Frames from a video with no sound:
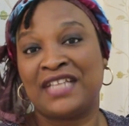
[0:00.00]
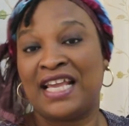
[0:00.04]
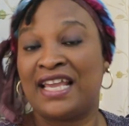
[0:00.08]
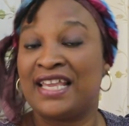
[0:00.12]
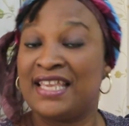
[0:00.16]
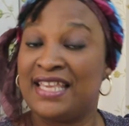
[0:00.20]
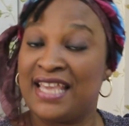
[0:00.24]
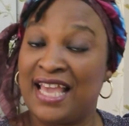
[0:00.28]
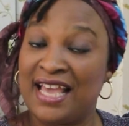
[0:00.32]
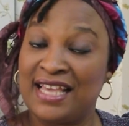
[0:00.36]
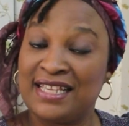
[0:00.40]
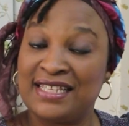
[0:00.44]

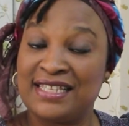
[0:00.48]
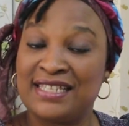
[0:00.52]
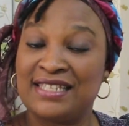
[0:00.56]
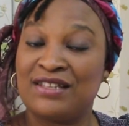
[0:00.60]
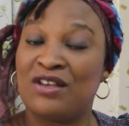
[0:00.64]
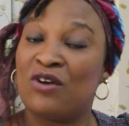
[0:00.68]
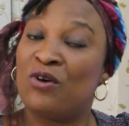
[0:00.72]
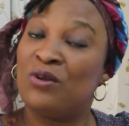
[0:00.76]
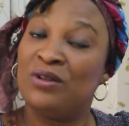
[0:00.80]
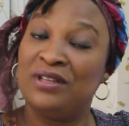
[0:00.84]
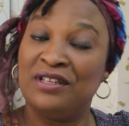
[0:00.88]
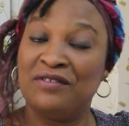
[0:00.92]
Yes,
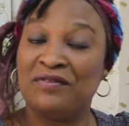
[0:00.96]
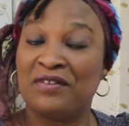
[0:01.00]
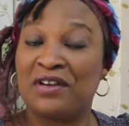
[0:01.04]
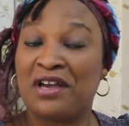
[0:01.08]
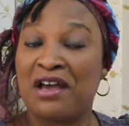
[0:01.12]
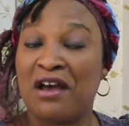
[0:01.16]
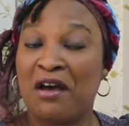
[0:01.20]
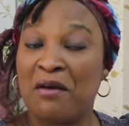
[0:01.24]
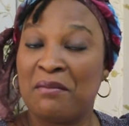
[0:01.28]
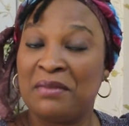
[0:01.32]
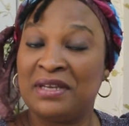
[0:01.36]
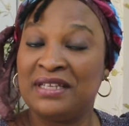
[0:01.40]
I'll leave a
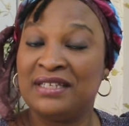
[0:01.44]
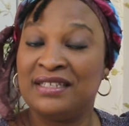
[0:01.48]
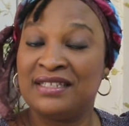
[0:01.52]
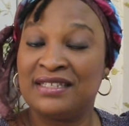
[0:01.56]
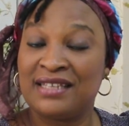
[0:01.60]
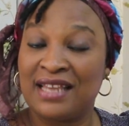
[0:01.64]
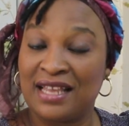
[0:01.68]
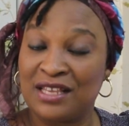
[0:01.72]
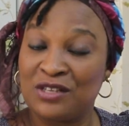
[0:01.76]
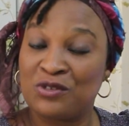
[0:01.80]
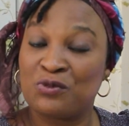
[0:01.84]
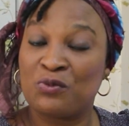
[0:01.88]

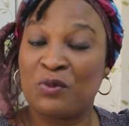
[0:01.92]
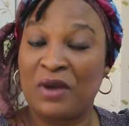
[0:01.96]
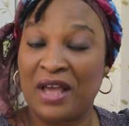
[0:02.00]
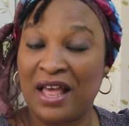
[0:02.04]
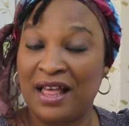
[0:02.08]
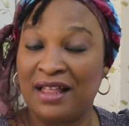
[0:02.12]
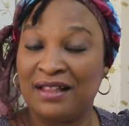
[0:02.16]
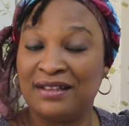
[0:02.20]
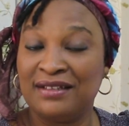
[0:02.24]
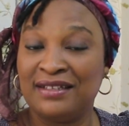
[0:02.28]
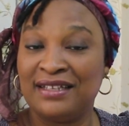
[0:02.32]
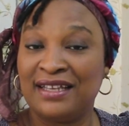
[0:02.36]
comment as
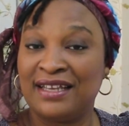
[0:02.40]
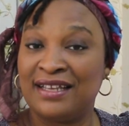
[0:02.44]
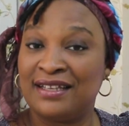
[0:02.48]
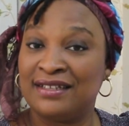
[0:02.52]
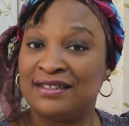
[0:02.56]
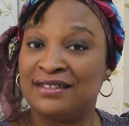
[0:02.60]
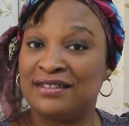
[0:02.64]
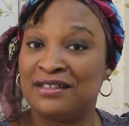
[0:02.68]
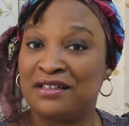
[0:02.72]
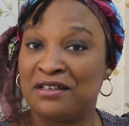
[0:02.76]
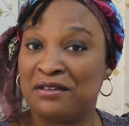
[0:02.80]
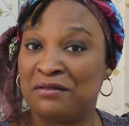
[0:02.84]
well,
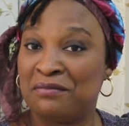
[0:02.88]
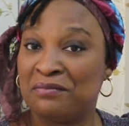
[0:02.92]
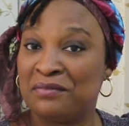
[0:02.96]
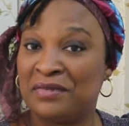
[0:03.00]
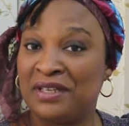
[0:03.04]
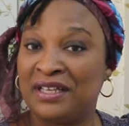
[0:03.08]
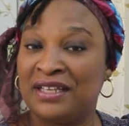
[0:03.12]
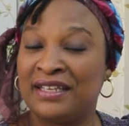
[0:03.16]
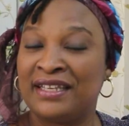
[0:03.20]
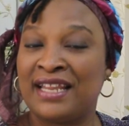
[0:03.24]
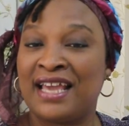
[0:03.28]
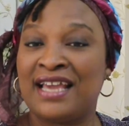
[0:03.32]
and
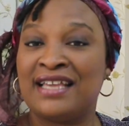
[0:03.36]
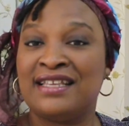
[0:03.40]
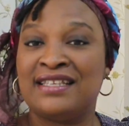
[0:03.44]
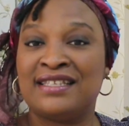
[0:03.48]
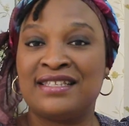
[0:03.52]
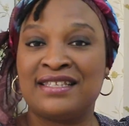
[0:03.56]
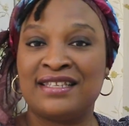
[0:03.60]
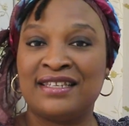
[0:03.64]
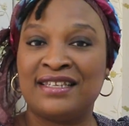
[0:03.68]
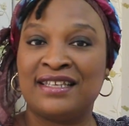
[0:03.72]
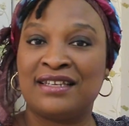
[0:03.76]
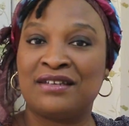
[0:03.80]
a
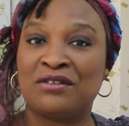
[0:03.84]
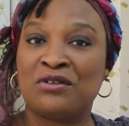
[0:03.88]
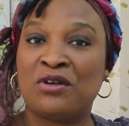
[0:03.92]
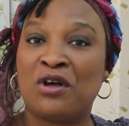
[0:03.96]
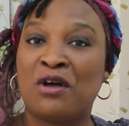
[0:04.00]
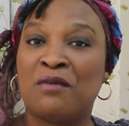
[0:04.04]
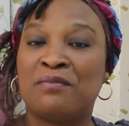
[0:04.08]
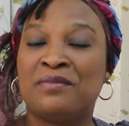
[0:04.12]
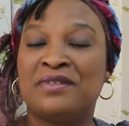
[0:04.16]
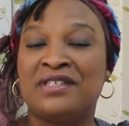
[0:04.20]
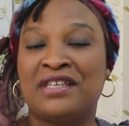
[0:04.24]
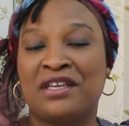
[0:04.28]
nice little
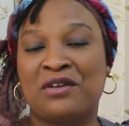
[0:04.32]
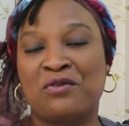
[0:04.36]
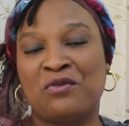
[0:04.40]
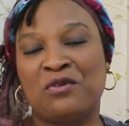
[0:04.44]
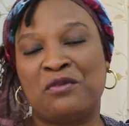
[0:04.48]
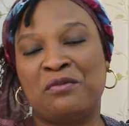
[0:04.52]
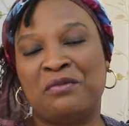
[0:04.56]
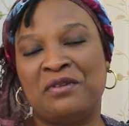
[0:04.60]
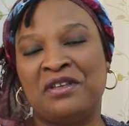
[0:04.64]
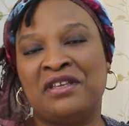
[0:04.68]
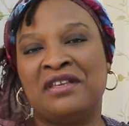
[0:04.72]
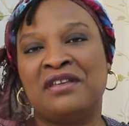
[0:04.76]
uptick
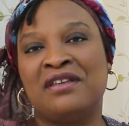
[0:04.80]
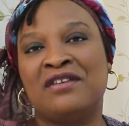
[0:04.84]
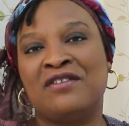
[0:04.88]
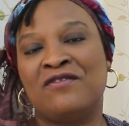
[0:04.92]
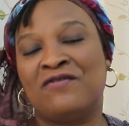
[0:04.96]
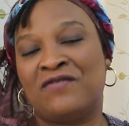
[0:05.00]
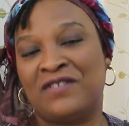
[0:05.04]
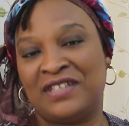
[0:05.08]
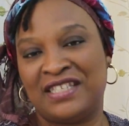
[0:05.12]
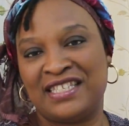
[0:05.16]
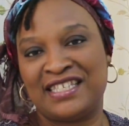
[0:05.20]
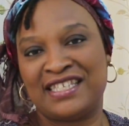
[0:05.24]
will be
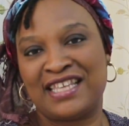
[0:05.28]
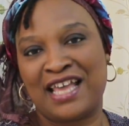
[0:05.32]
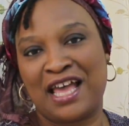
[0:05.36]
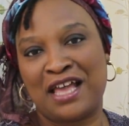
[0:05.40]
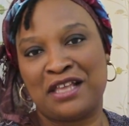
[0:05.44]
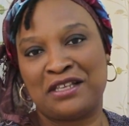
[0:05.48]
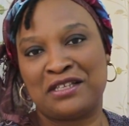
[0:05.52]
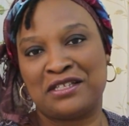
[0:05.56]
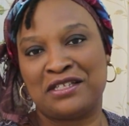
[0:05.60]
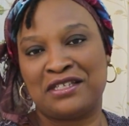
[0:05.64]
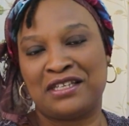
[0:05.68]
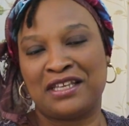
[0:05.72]

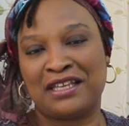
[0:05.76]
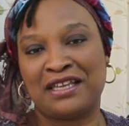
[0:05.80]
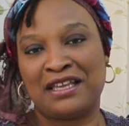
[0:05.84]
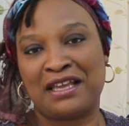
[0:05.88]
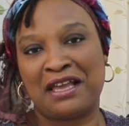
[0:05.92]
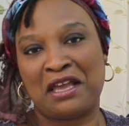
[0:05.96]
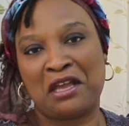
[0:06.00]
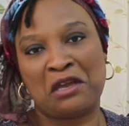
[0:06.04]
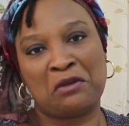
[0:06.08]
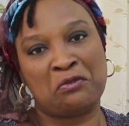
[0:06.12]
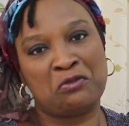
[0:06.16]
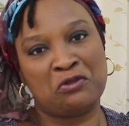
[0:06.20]
fantastic.
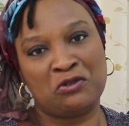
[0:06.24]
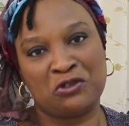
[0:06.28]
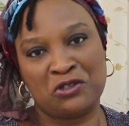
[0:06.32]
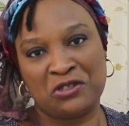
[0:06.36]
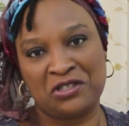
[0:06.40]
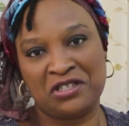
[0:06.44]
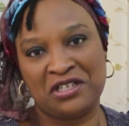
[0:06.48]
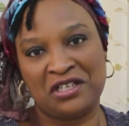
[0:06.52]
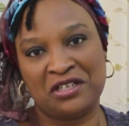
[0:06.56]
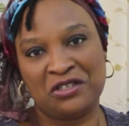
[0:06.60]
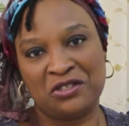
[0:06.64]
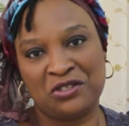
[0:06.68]
I
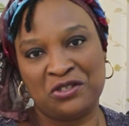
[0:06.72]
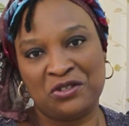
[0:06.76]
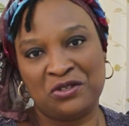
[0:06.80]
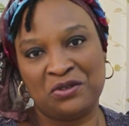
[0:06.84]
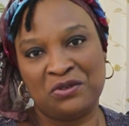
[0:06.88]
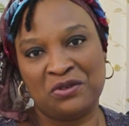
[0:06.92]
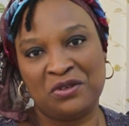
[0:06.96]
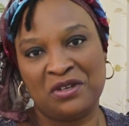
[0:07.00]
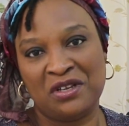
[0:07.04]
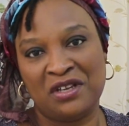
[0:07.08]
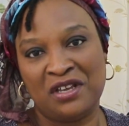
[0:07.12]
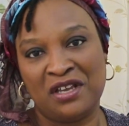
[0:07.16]
appreciate
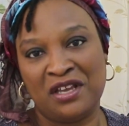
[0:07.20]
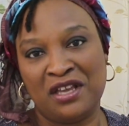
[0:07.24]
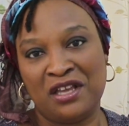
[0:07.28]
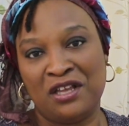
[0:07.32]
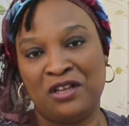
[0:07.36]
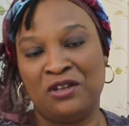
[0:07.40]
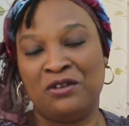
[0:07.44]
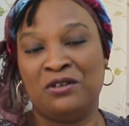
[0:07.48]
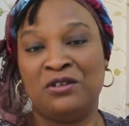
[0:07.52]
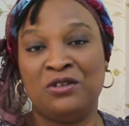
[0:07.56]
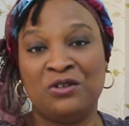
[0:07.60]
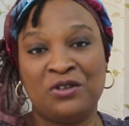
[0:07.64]
you
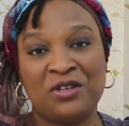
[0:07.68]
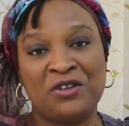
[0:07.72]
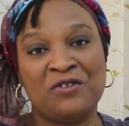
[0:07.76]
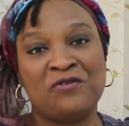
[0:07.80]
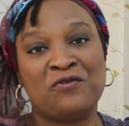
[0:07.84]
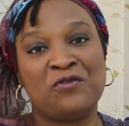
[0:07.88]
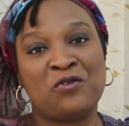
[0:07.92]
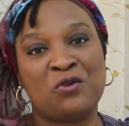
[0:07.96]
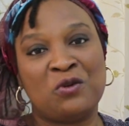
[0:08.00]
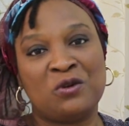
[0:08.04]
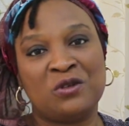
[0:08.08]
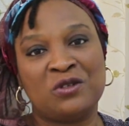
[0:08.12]
and looking
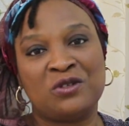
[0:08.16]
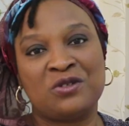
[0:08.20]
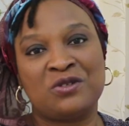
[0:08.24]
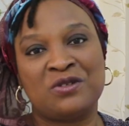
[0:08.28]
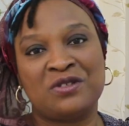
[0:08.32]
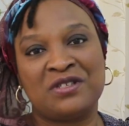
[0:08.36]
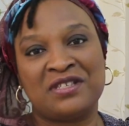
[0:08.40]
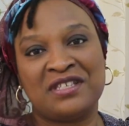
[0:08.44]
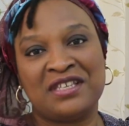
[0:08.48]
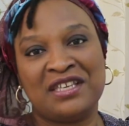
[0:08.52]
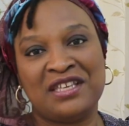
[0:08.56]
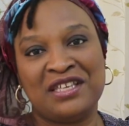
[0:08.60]
forward
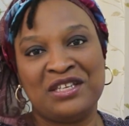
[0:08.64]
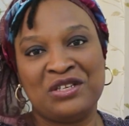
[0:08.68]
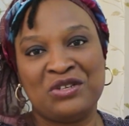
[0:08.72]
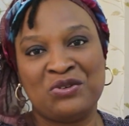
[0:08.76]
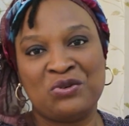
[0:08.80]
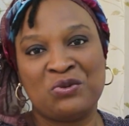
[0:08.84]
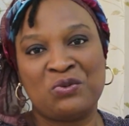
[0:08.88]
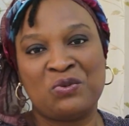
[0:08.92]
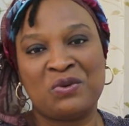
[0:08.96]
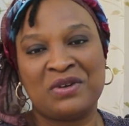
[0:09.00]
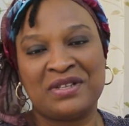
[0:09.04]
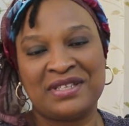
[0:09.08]
to seeing
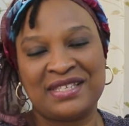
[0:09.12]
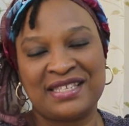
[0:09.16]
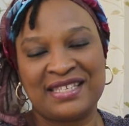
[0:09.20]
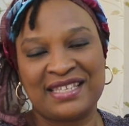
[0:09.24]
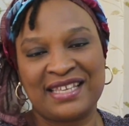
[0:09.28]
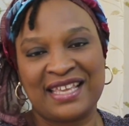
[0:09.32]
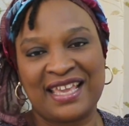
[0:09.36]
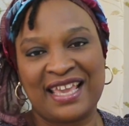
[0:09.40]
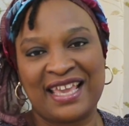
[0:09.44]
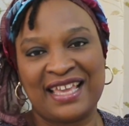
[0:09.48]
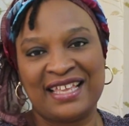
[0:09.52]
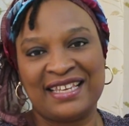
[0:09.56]
you once
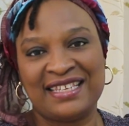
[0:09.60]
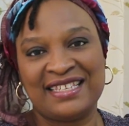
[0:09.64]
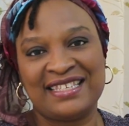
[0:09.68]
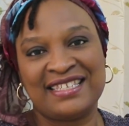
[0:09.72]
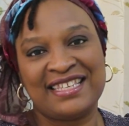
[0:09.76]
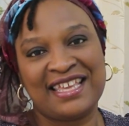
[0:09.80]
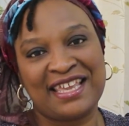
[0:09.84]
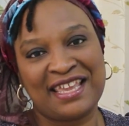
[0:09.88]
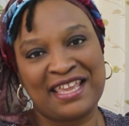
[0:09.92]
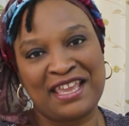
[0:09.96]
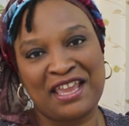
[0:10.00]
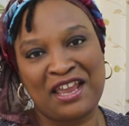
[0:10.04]
again.
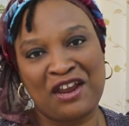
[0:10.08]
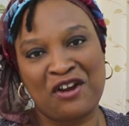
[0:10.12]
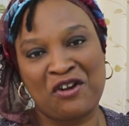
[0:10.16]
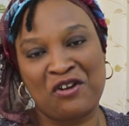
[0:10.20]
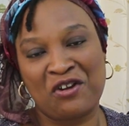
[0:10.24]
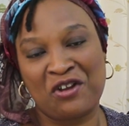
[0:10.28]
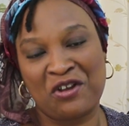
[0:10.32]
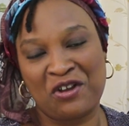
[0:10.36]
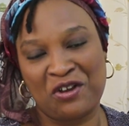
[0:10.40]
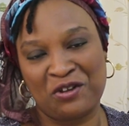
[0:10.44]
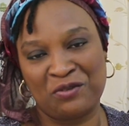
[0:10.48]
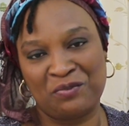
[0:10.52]
Take care
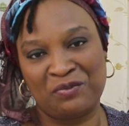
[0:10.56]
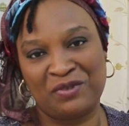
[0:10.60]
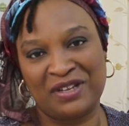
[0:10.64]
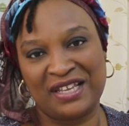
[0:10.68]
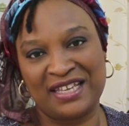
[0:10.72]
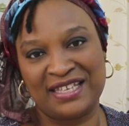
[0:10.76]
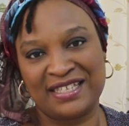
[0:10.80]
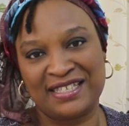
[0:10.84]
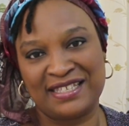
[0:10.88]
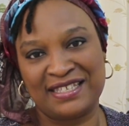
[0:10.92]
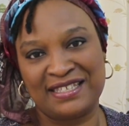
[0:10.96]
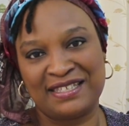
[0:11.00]
and God
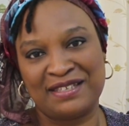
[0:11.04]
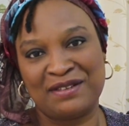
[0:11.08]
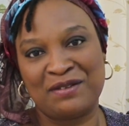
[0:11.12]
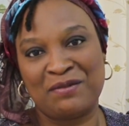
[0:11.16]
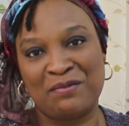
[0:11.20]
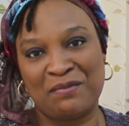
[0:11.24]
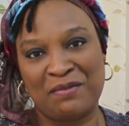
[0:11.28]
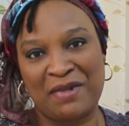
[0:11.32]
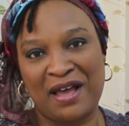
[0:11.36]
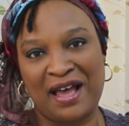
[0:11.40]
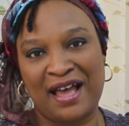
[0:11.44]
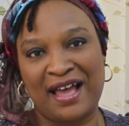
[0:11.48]
bless.
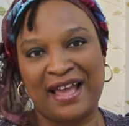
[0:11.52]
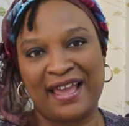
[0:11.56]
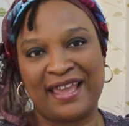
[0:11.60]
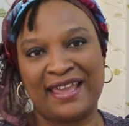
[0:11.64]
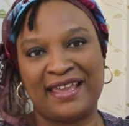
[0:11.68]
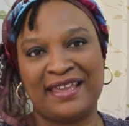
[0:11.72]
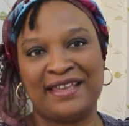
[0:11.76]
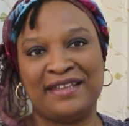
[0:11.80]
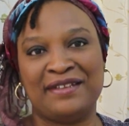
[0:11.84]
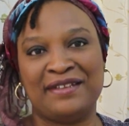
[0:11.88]
Bye.